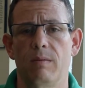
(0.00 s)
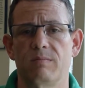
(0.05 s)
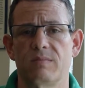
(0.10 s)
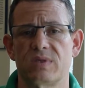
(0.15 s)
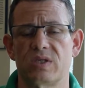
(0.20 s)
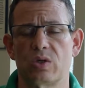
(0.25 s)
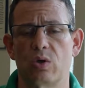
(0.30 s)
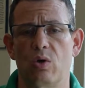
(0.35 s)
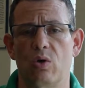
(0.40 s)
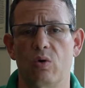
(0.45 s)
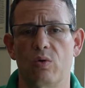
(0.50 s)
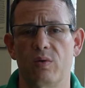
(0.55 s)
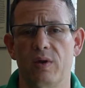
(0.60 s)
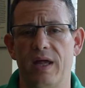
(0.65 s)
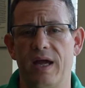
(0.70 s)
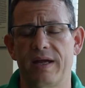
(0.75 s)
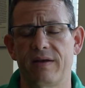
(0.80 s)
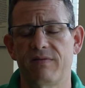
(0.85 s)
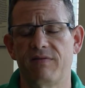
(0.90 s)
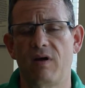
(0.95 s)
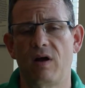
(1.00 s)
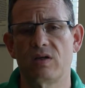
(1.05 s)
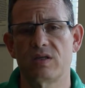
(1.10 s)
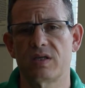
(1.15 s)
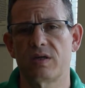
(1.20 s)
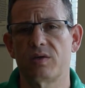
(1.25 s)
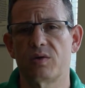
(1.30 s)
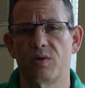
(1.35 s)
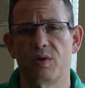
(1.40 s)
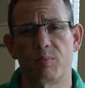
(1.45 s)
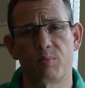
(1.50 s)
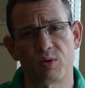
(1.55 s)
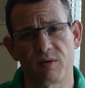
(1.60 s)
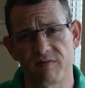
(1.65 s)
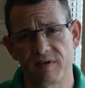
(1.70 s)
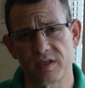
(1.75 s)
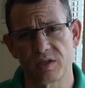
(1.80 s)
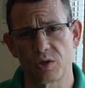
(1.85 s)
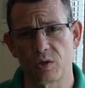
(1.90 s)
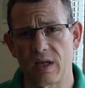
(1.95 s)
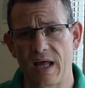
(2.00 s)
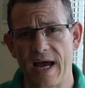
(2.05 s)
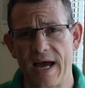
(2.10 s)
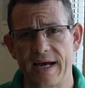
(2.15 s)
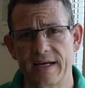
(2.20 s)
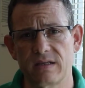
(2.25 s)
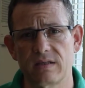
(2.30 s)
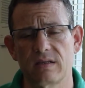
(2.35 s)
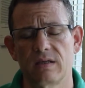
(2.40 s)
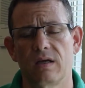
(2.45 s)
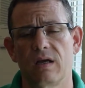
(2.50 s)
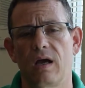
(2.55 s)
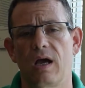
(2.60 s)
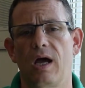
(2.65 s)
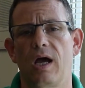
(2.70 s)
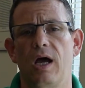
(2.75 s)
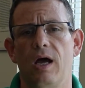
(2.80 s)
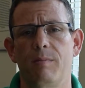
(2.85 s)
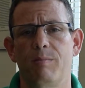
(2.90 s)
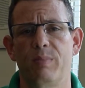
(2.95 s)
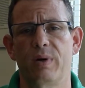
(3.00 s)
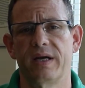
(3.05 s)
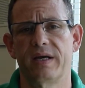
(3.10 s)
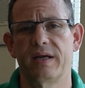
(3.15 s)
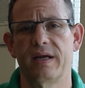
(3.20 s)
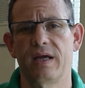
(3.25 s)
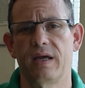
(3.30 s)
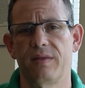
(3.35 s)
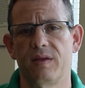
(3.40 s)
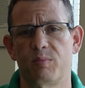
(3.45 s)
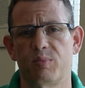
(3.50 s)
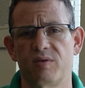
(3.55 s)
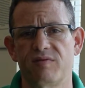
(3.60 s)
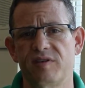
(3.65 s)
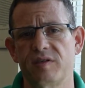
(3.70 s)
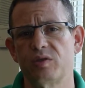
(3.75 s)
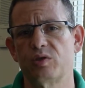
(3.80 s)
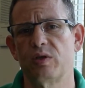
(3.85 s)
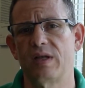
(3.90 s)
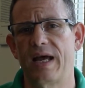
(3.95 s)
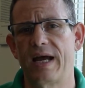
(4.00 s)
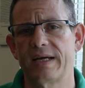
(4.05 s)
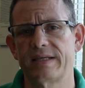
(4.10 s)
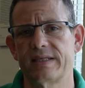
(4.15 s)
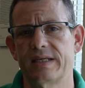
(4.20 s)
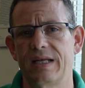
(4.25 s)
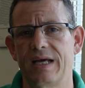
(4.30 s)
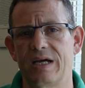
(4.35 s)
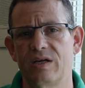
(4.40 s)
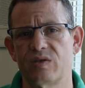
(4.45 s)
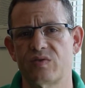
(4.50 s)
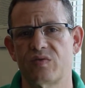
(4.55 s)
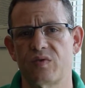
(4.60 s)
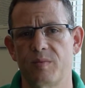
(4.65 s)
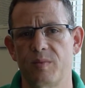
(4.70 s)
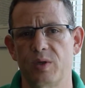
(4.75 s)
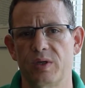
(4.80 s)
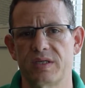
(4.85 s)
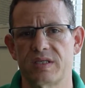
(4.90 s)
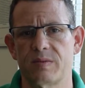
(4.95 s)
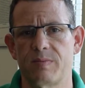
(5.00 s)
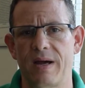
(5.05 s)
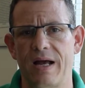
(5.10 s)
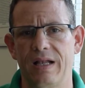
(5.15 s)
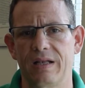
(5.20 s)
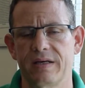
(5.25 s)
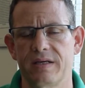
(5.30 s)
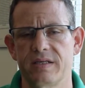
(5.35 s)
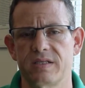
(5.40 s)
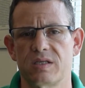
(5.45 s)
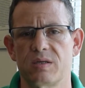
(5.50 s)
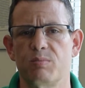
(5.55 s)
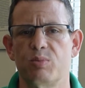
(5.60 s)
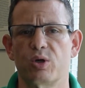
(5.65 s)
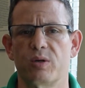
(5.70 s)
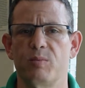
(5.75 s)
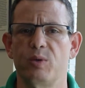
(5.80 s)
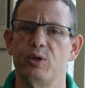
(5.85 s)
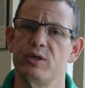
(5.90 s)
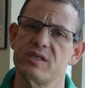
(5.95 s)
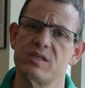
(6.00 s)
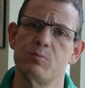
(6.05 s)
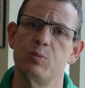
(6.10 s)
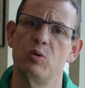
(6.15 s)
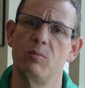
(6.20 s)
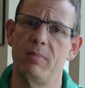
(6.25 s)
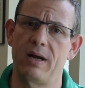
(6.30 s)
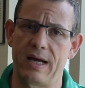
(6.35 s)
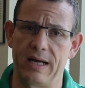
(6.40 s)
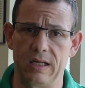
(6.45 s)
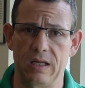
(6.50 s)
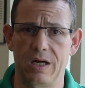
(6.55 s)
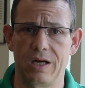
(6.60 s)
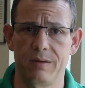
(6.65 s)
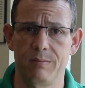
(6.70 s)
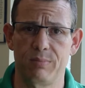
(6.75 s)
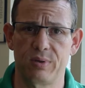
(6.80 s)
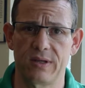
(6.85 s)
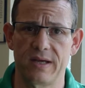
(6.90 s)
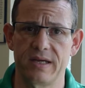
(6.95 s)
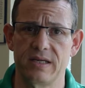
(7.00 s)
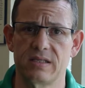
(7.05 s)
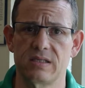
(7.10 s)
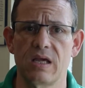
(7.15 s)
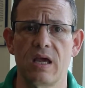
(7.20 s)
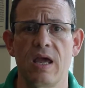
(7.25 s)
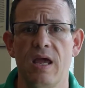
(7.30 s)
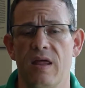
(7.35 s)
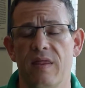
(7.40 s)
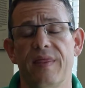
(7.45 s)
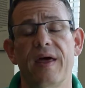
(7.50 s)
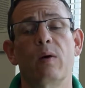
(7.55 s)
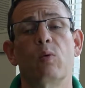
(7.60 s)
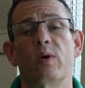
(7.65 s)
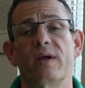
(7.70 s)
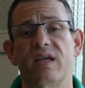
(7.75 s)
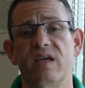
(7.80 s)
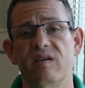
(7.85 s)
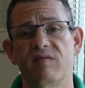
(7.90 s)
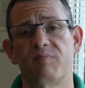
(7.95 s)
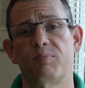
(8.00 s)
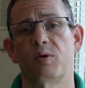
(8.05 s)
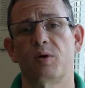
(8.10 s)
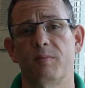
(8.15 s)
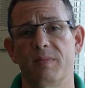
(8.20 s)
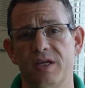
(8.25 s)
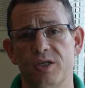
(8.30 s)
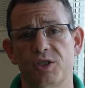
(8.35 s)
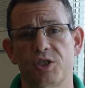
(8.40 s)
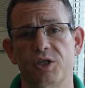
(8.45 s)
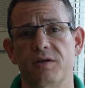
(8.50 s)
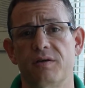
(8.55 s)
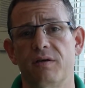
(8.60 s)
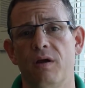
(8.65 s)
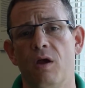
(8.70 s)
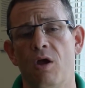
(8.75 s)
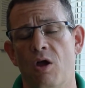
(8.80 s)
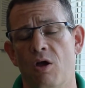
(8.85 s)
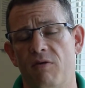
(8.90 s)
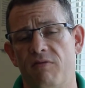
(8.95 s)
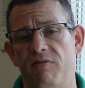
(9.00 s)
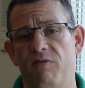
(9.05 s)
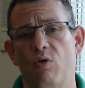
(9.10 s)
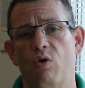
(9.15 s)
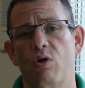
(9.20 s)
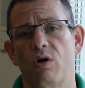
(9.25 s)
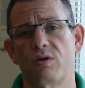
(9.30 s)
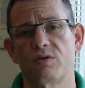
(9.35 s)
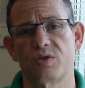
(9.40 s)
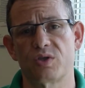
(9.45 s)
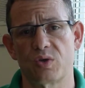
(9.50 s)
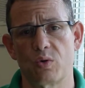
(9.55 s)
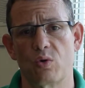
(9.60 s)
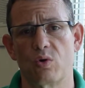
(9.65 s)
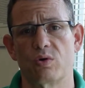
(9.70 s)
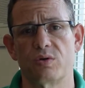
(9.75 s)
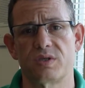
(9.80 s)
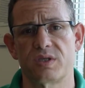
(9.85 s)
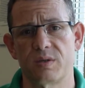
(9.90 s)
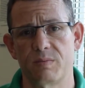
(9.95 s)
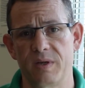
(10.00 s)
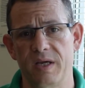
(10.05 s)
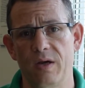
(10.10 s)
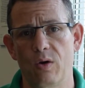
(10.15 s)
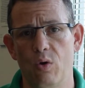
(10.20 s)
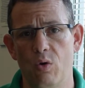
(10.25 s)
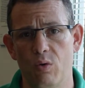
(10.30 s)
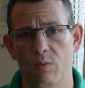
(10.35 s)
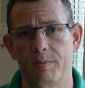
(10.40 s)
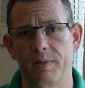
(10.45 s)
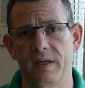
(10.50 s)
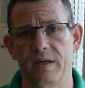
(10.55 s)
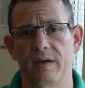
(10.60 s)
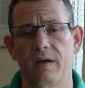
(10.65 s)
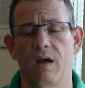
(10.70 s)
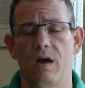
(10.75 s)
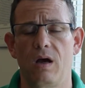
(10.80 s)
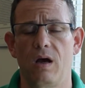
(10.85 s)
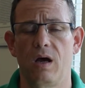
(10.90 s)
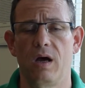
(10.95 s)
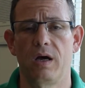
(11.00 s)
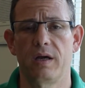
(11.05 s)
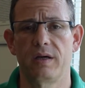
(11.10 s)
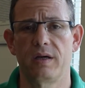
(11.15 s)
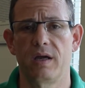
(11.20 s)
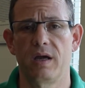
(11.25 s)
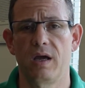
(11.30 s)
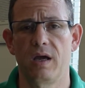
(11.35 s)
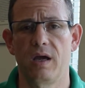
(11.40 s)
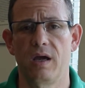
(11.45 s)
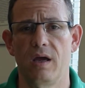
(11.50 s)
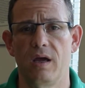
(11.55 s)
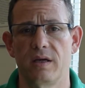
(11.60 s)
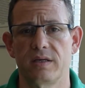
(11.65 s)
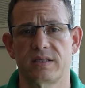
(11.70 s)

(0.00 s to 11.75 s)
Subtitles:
So that falls under the Provincial Act, but the Provincial Act allows for municipalities to put a municipal bylaw in place that would give permission for stores to be open on